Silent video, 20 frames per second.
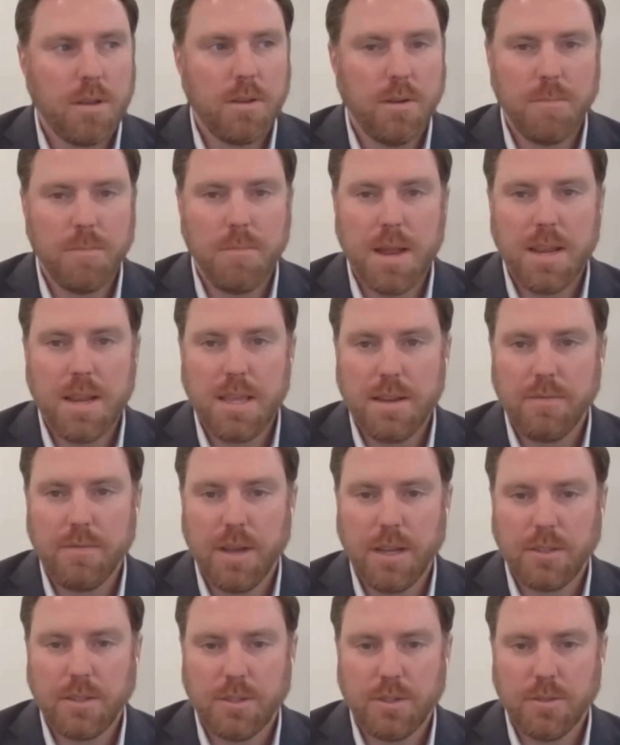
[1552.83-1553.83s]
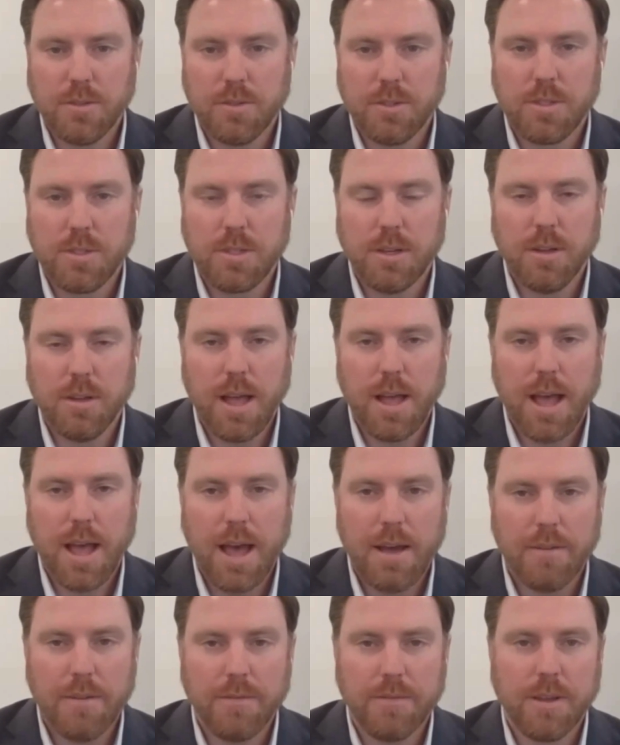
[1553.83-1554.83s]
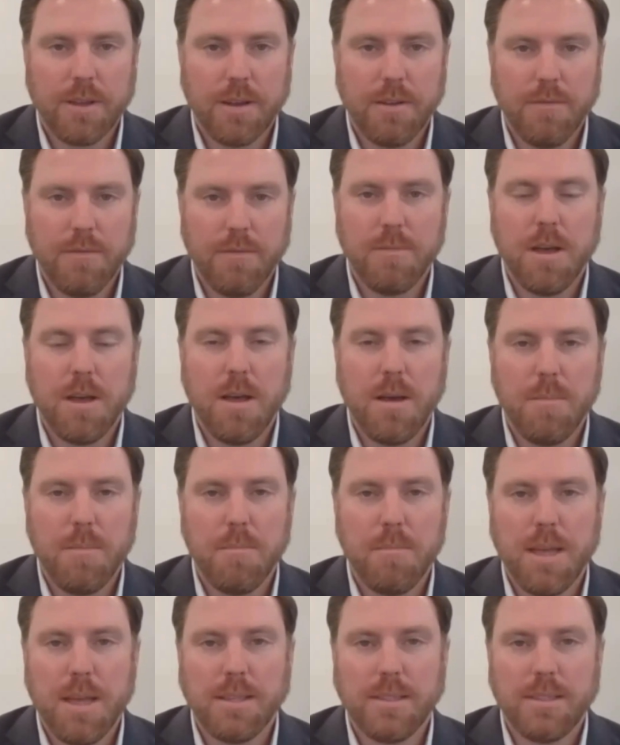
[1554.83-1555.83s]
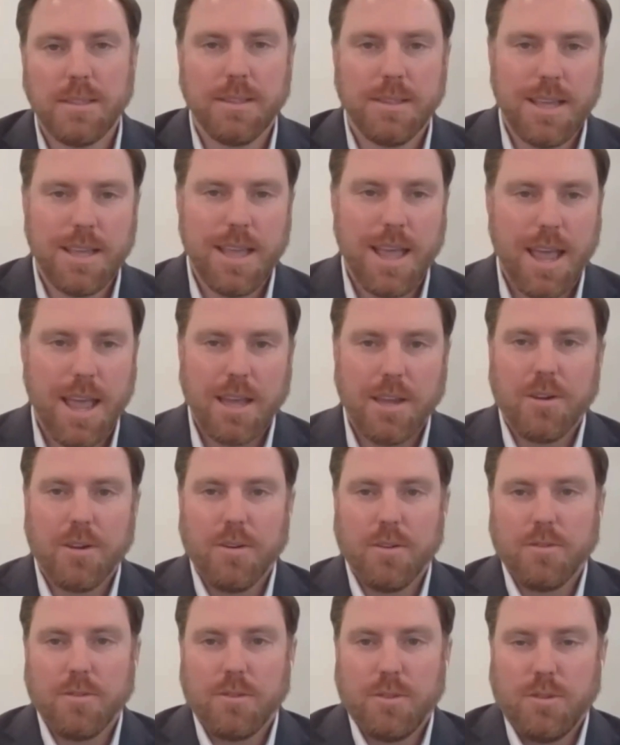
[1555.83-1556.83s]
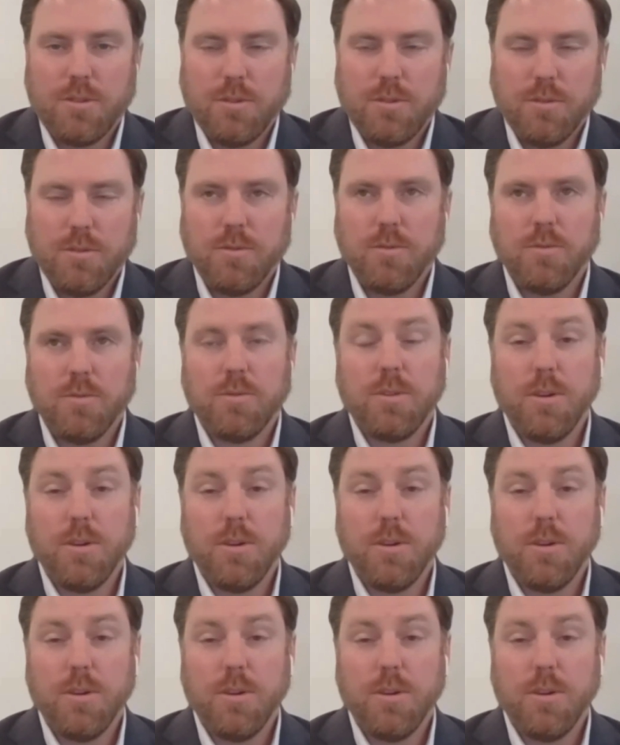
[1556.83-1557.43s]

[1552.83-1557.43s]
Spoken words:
many investors still have kind of mentally anchored to,